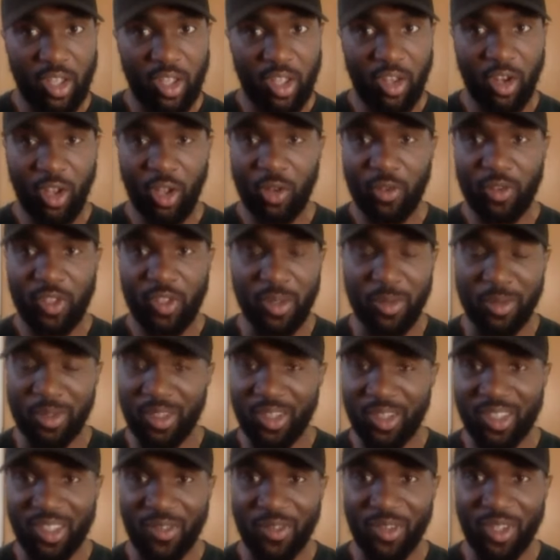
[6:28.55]
a lot of teams
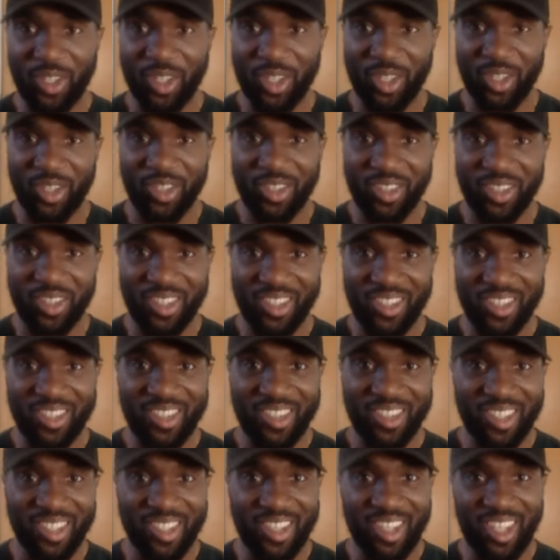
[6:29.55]
in this division
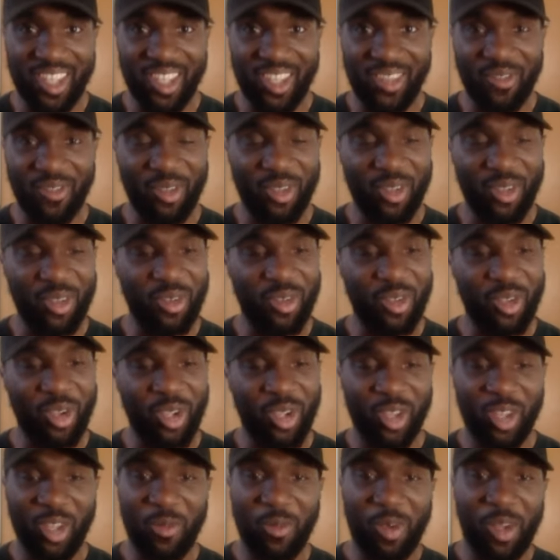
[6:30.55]
concede late. If you
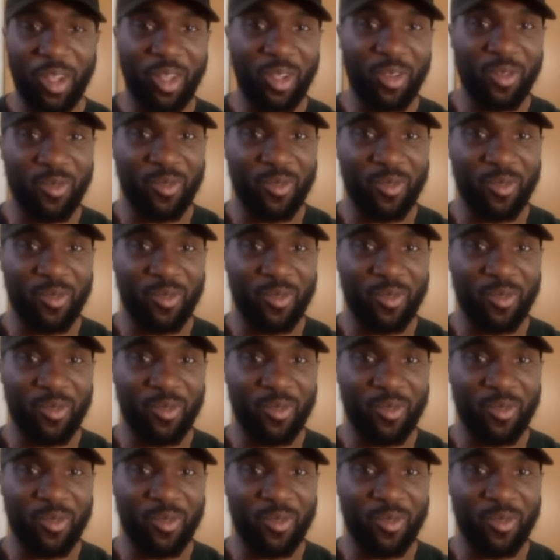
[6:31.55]
look at the amount